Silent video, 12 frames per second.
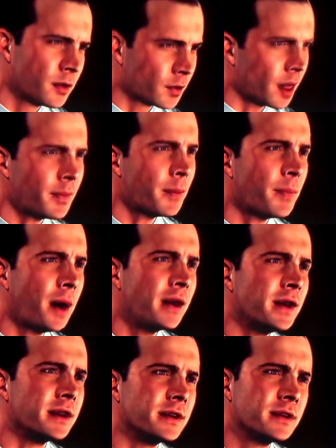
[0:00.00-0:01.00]
Well, I'm not
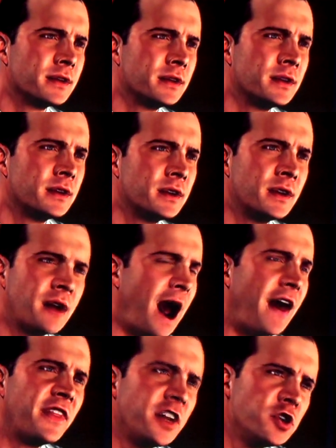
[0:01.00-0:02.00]
buying it.
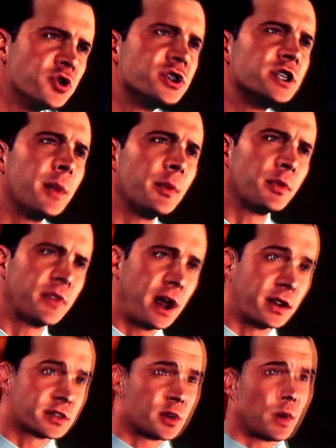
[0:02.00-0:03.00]
I think you should tell me what the
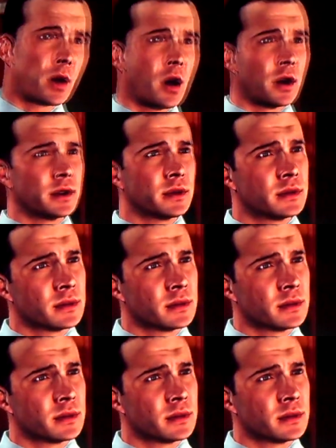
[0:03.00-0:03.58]
hell is going on.